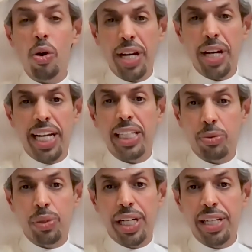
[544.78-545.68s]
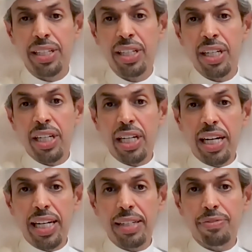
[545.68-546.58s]
gateway
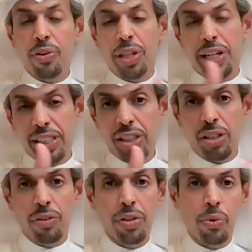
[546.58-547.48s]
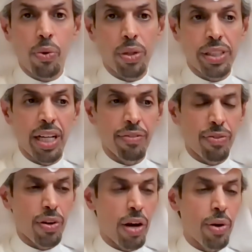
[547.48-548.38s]
for the rest of the world and
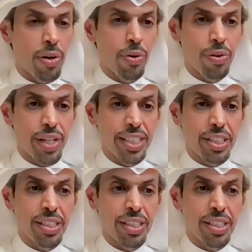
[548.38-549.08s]
for our own region.